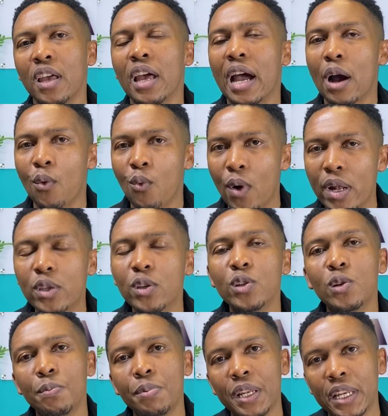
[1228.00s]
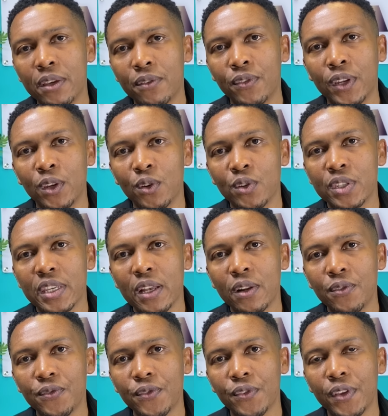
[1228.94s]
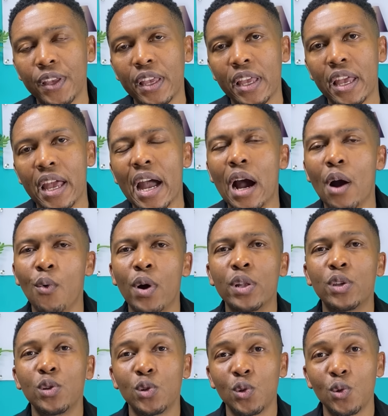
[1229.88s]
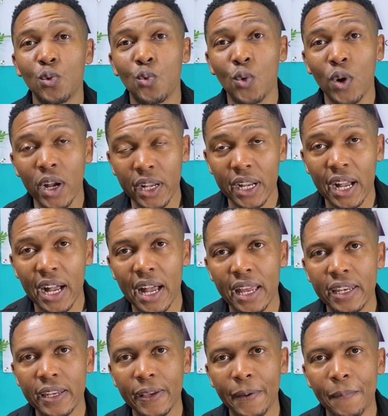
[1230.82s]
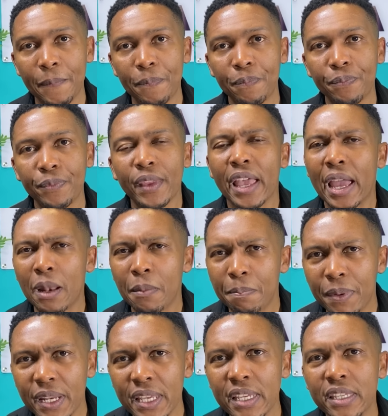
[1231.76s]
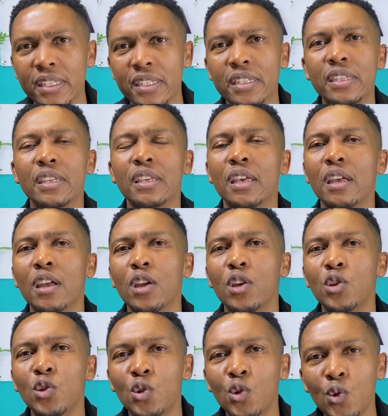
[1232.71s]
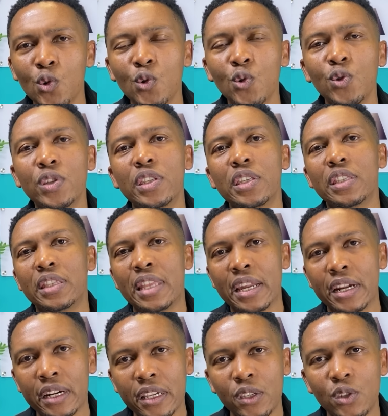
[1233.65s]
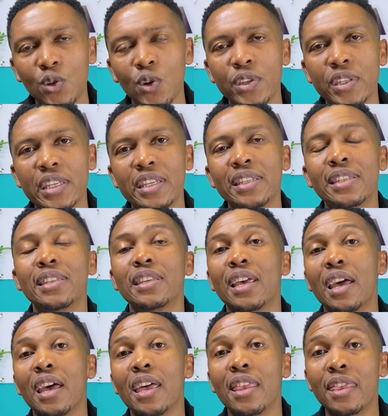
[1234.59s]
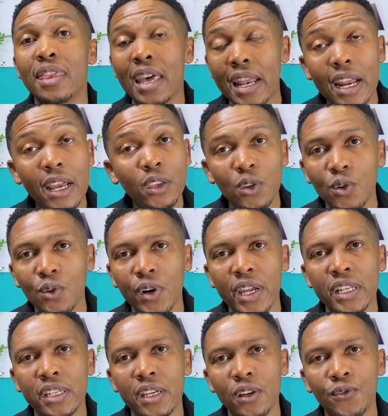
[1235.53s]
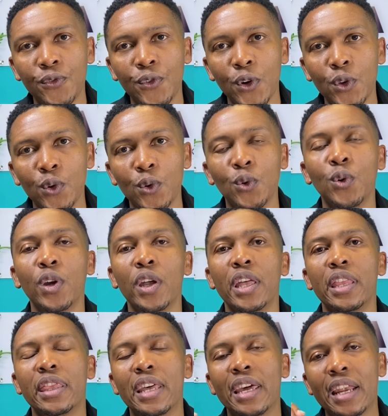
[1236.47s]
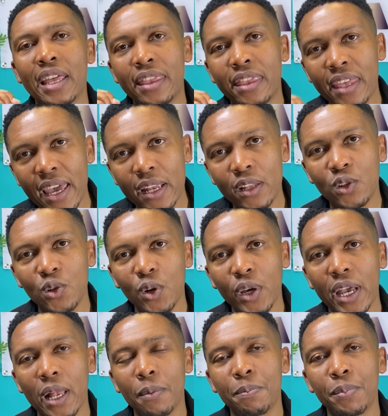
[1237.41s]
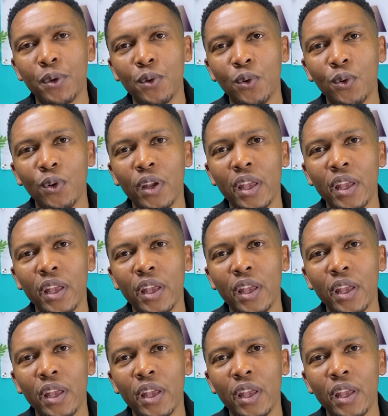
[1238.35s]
I want you to believe in yourself. I want you to work hard, and please use the resources that are curated for you, that are there to help you.